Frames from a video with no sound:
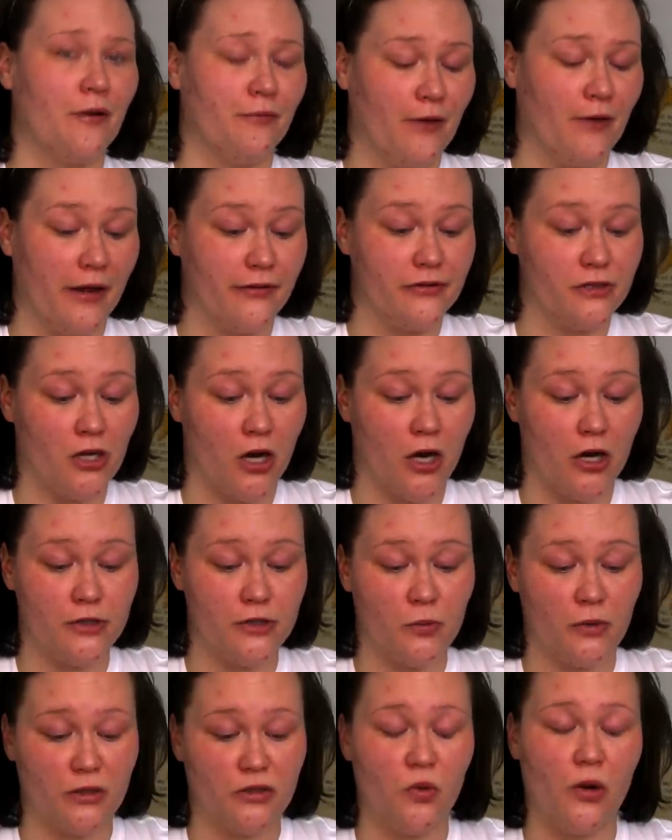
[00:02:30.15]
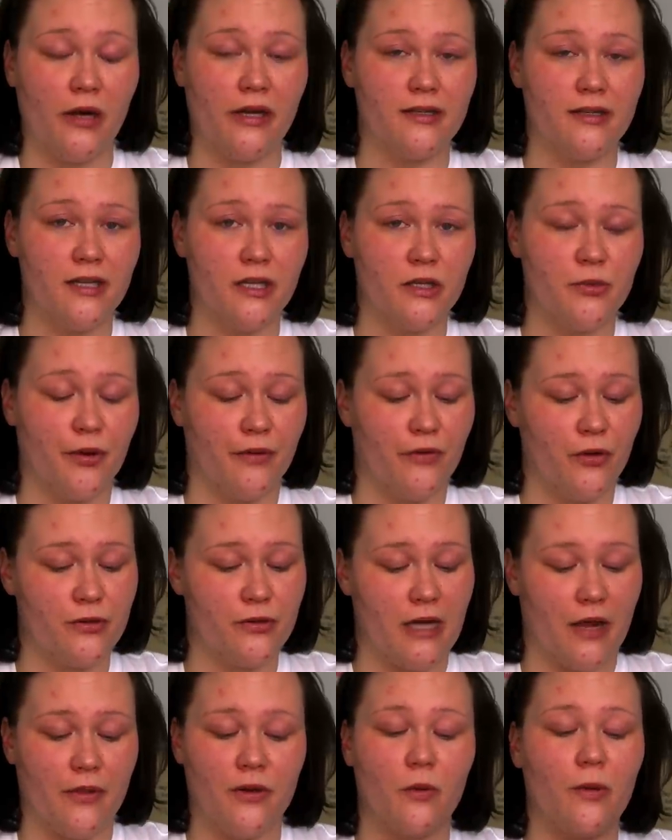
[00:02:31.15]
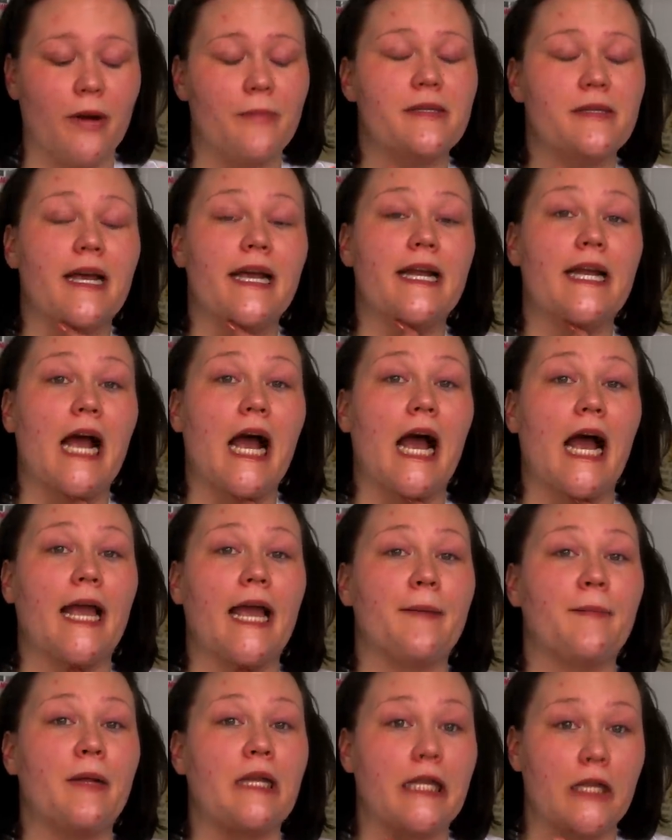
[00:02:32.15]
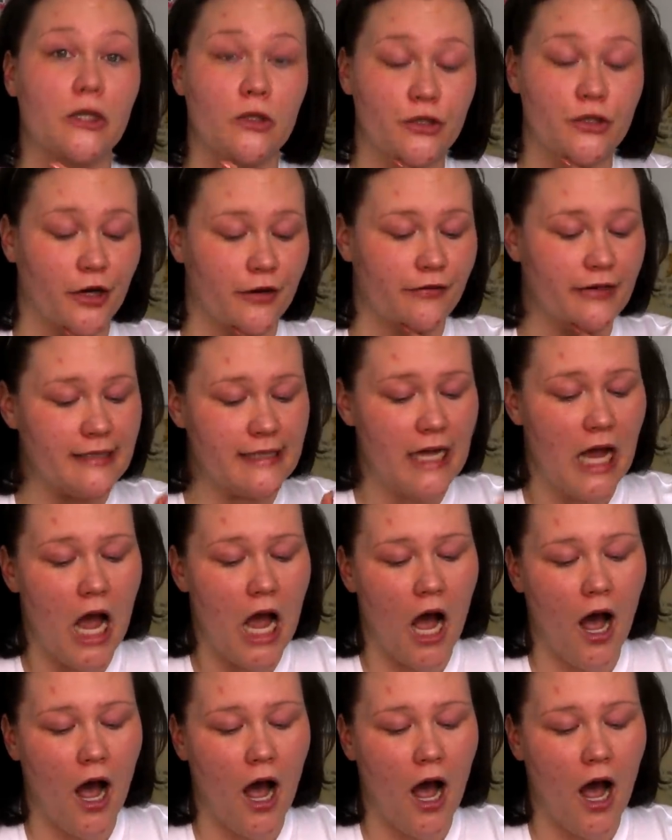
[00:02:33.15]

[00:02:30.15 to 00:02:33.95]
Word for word: of 5 stars with 26 reviews on their website. I am a little nervous.